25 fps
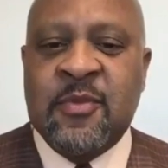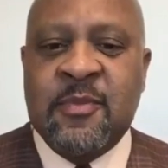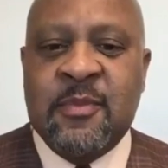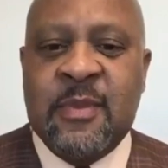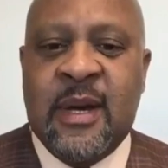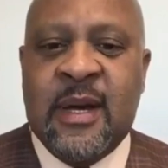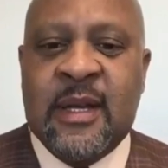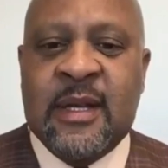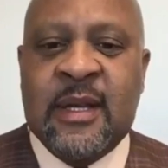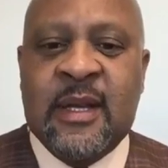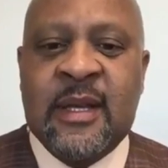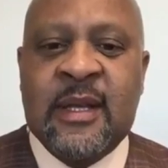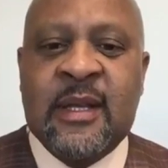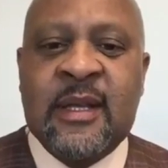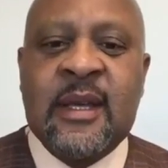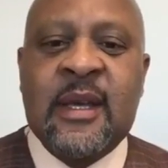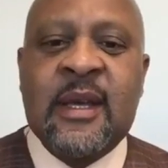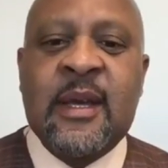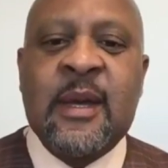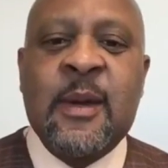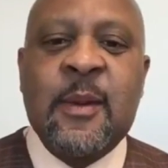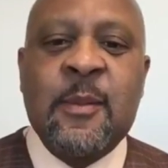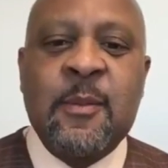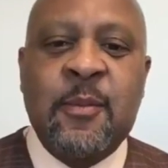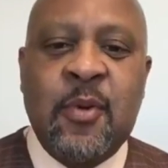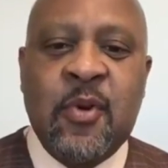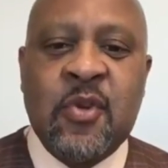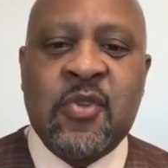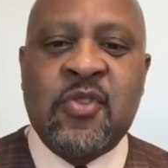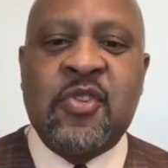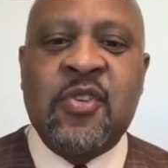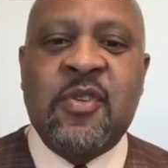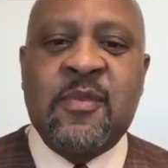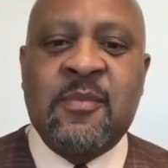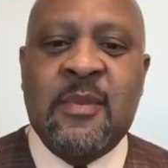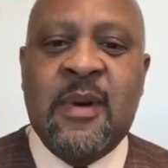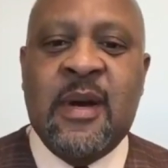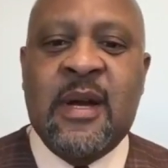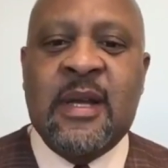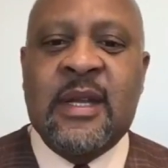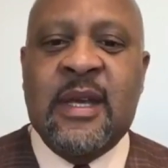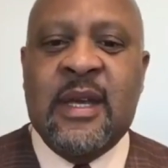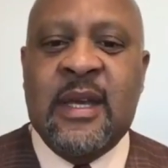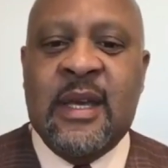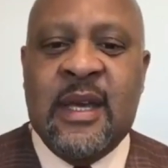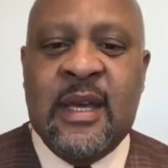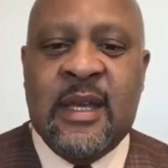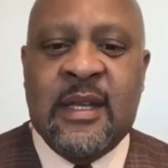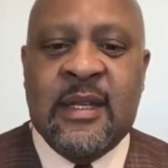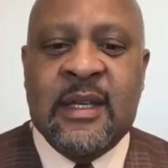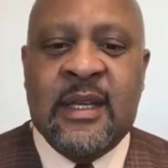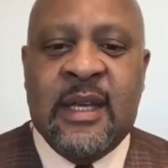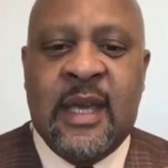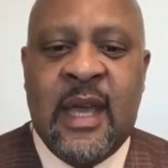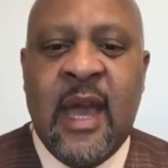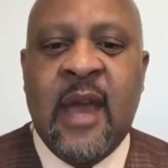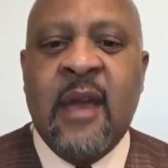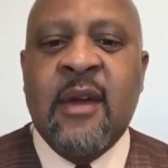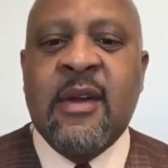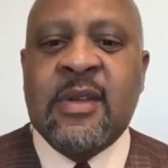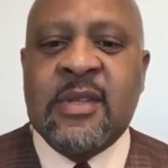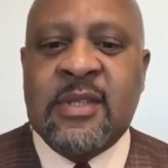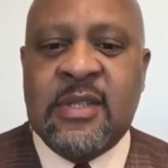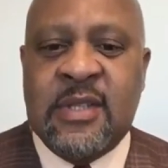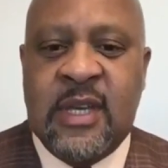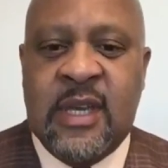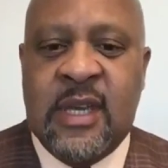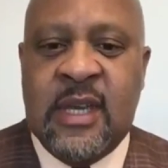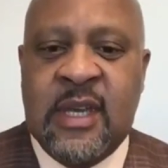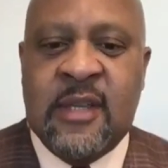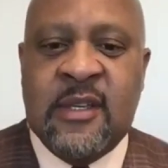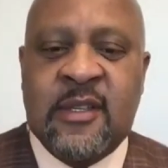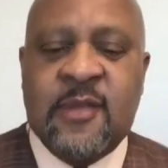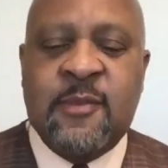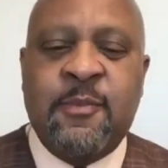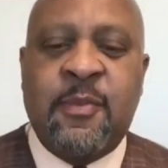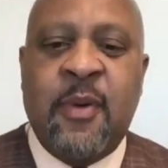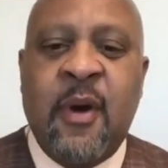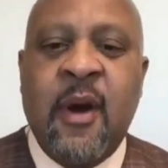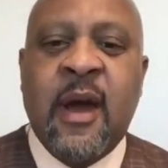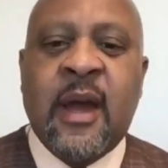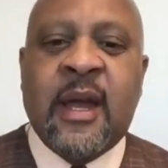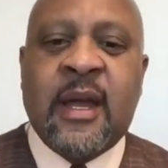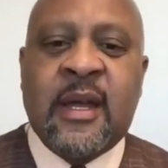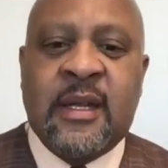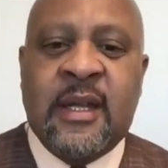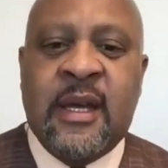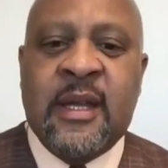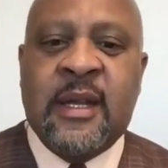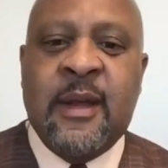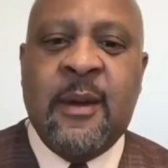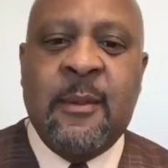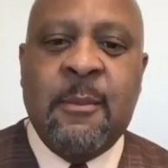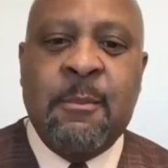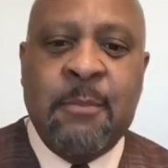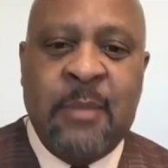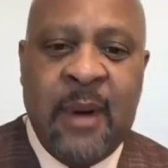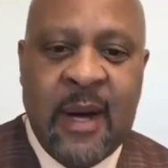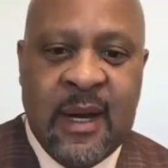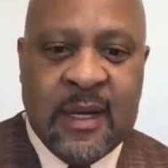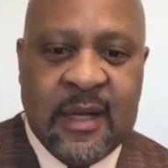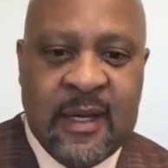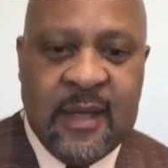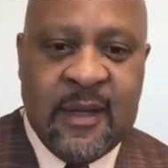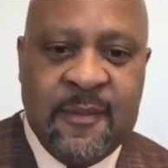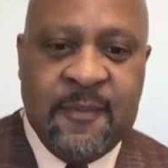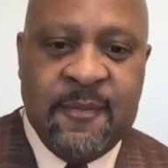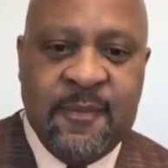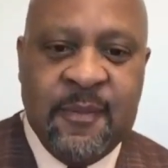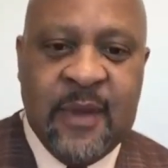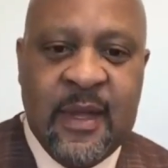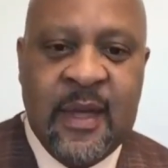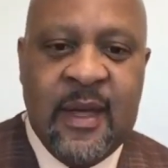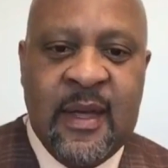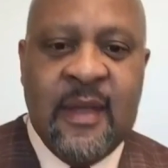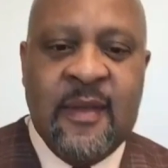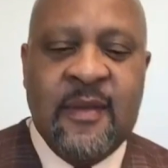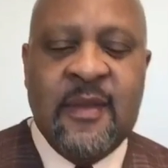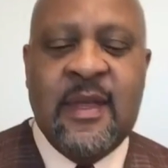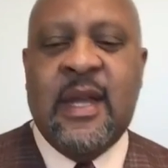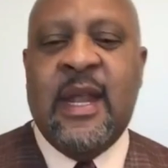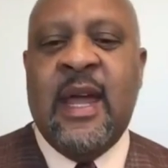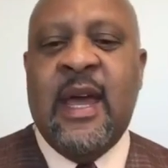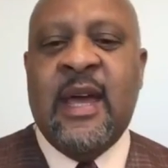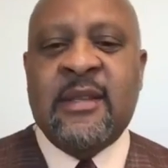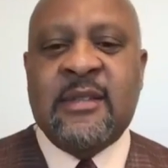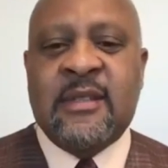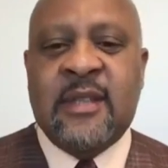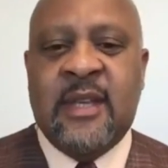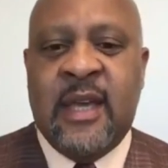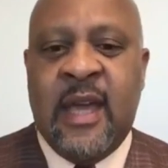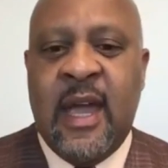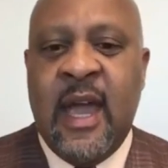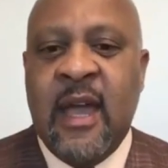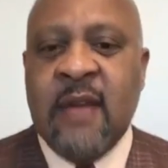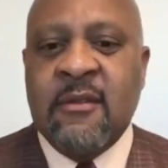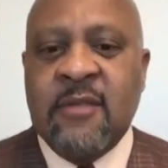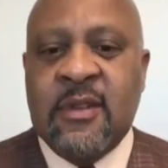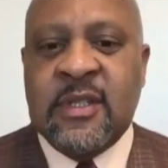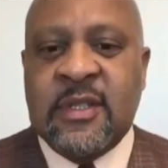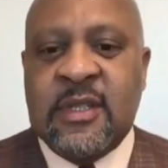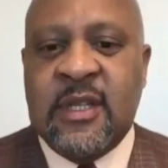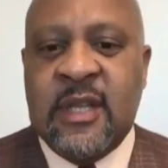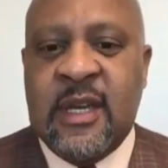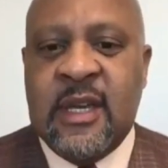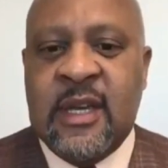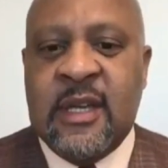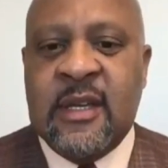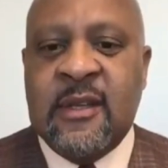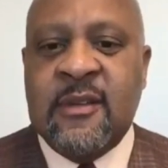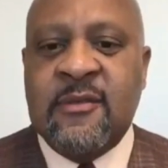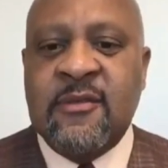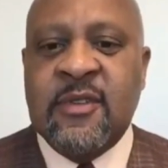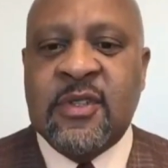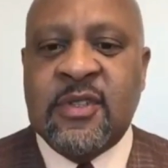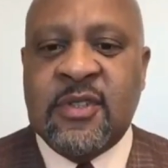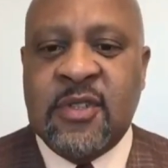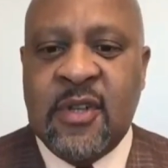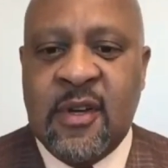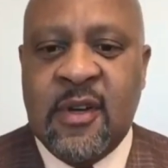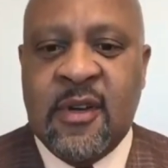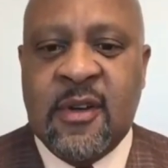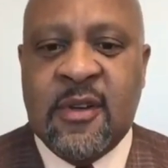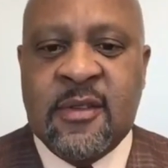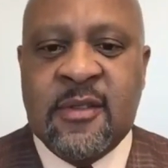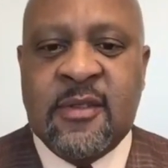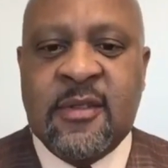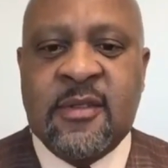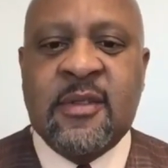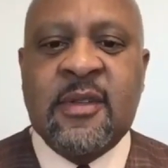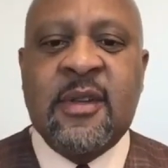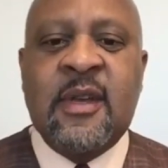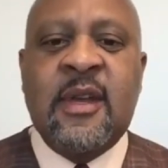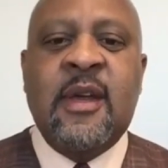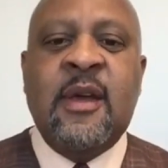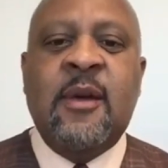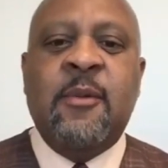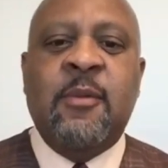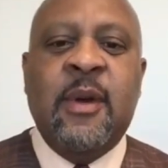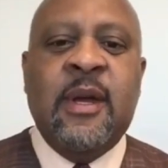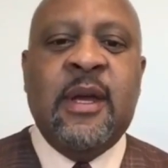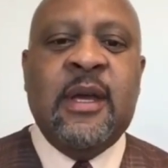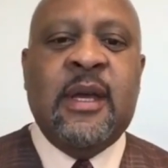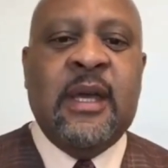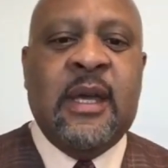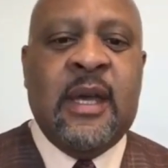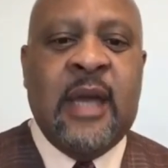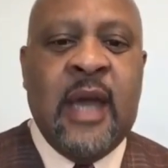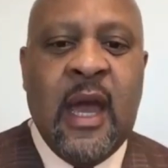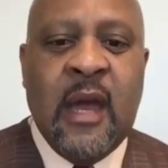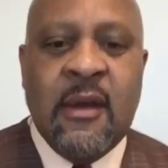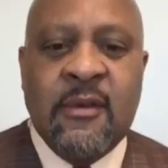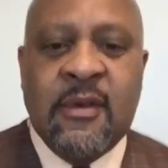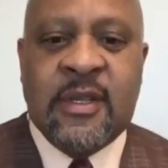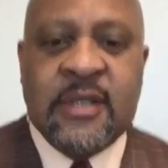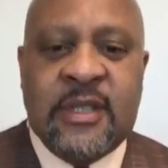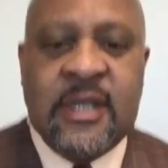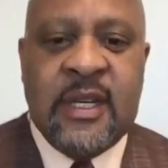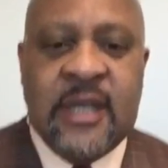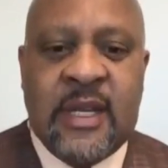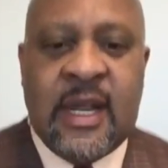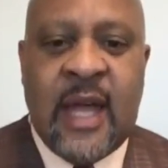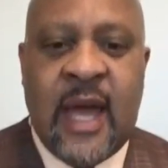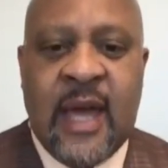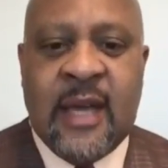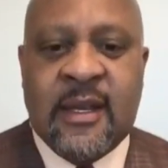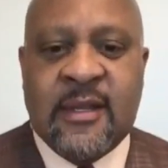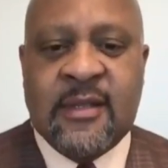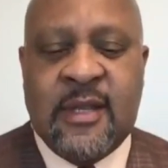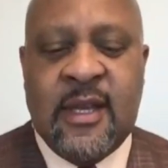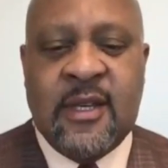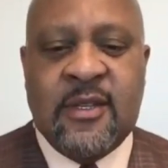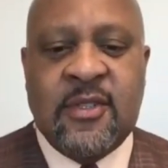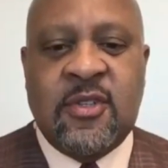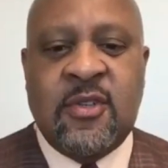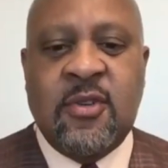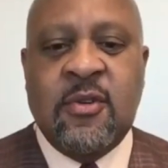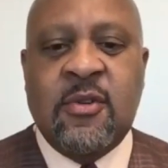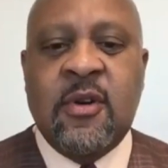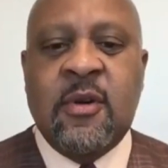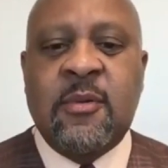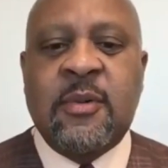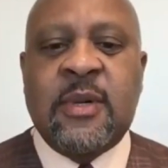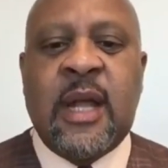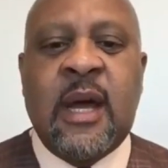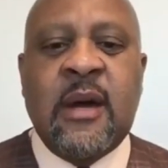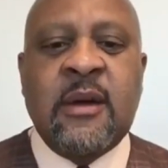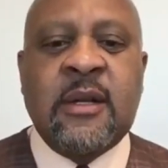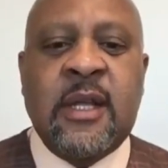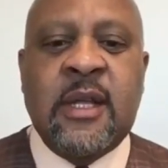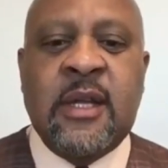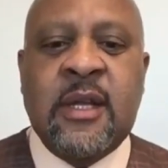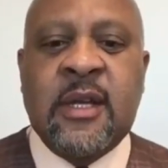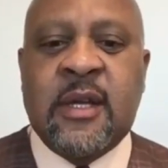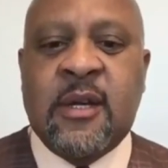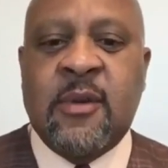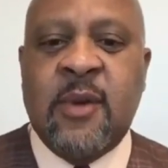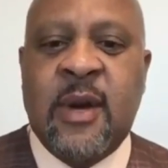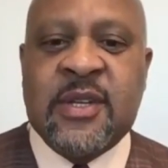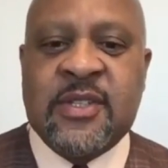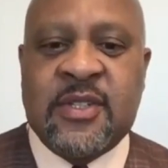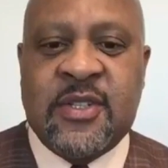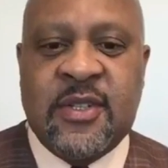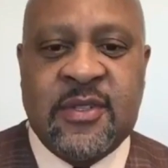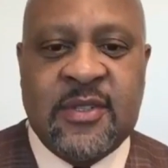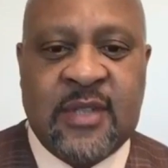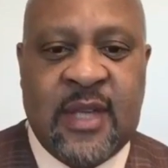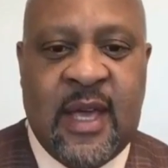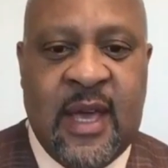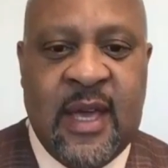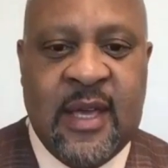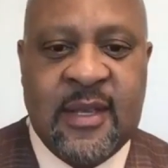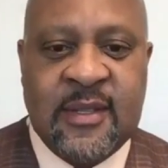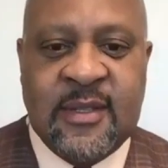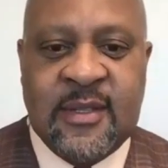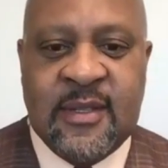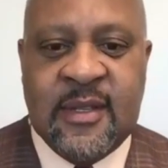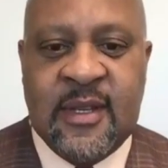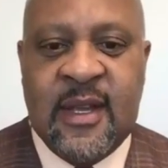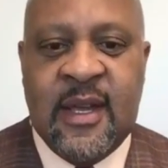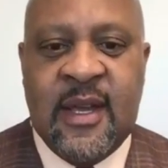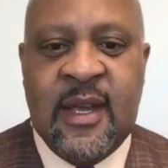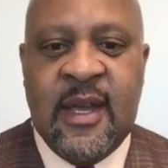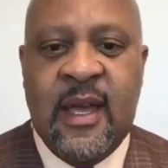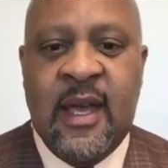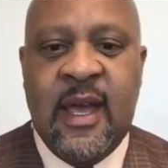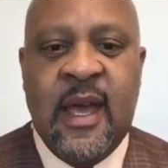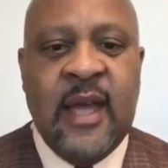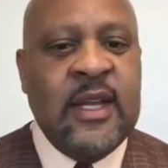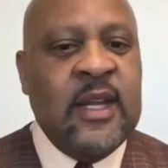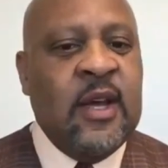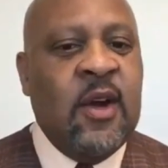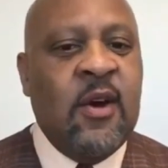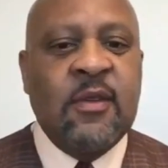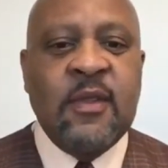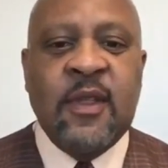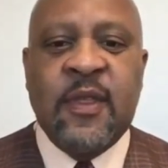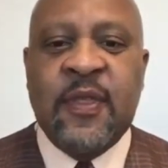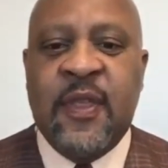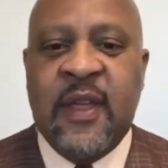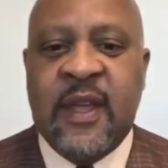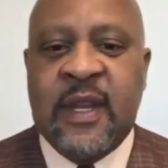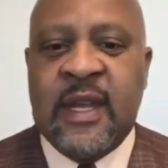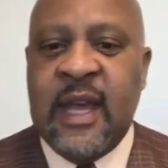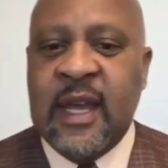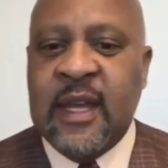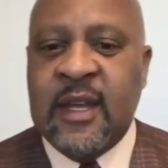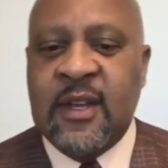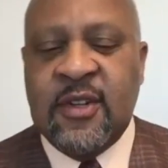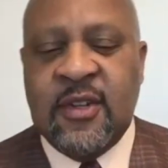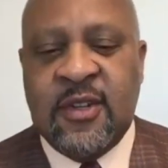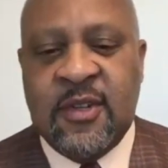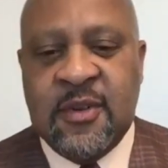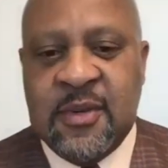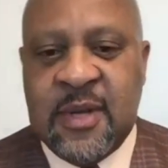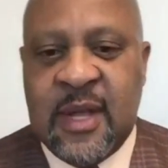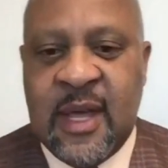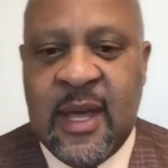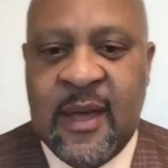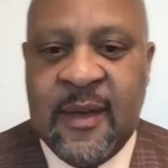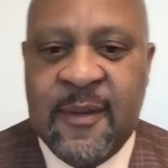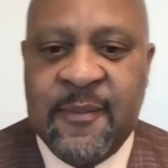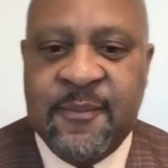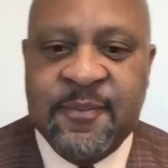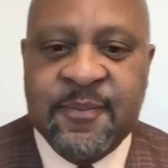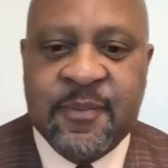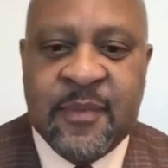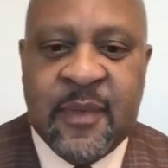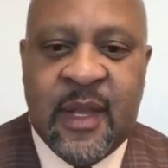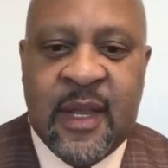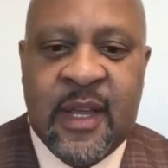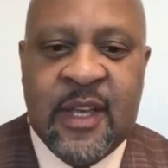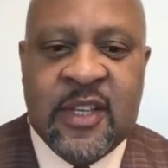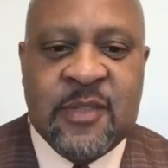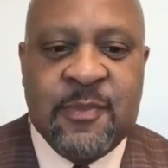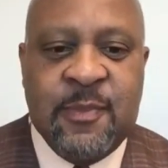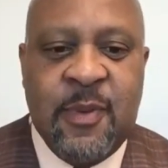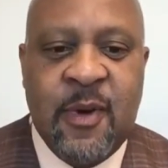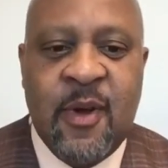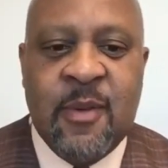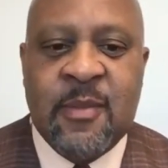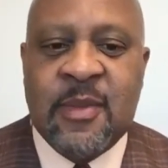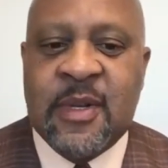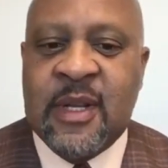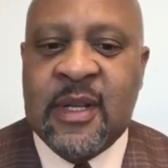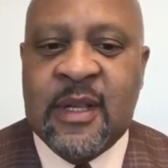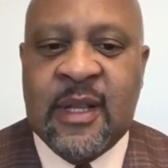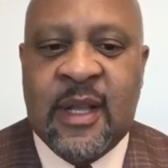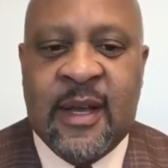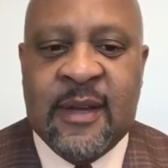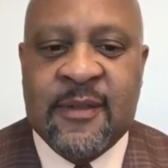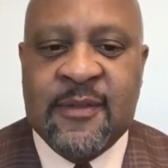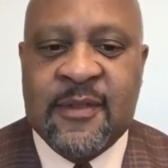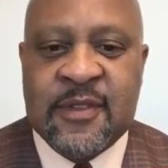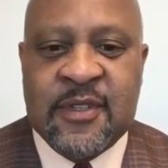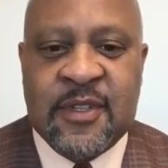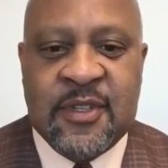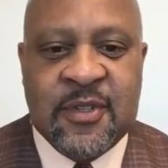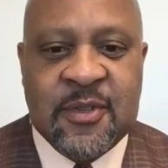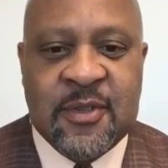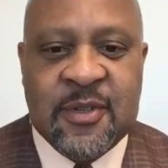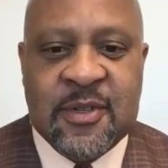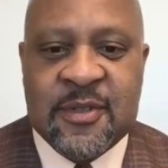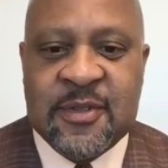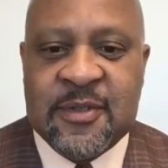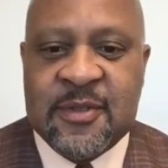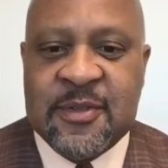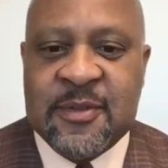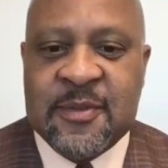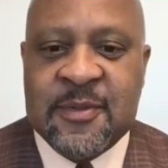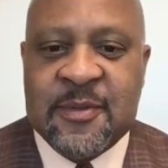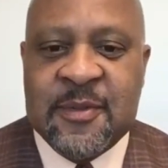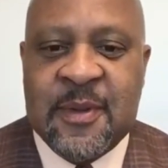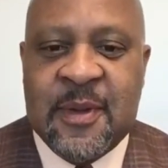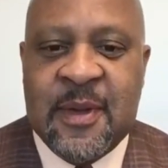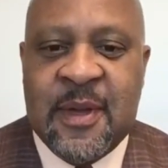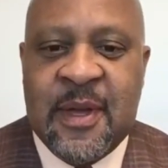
with your money. Put your money in guarantees. Park it in a bucket that has guaranteed returns with guaranteed access to it without any questions asked. And the only thing that can do that is permanent life insurance.